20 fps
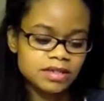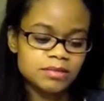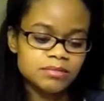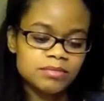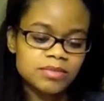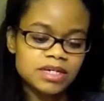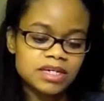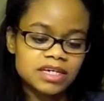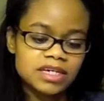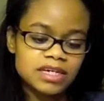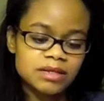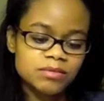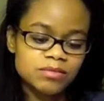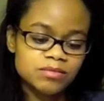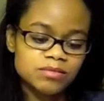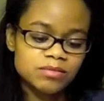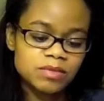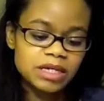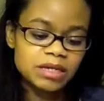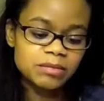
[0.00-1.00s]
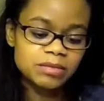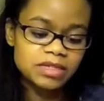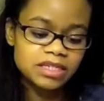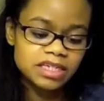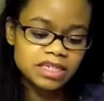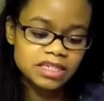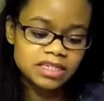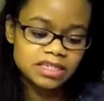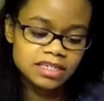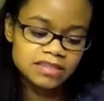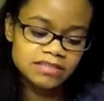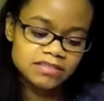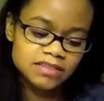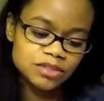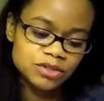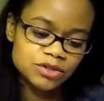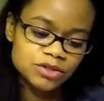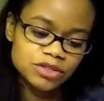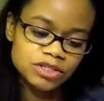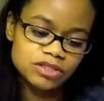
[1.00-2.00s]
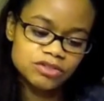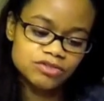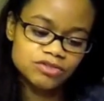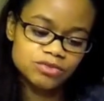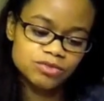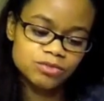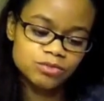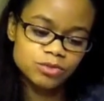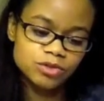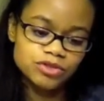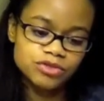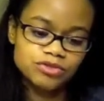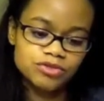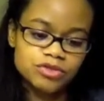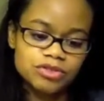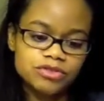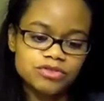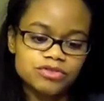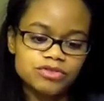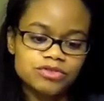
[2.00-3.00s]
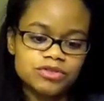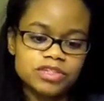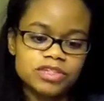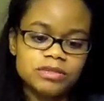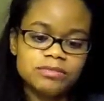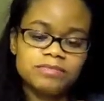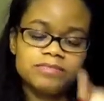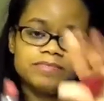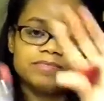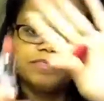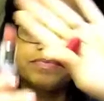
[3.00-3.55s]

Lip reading: by Maybelline. It's their Moisture Extreme,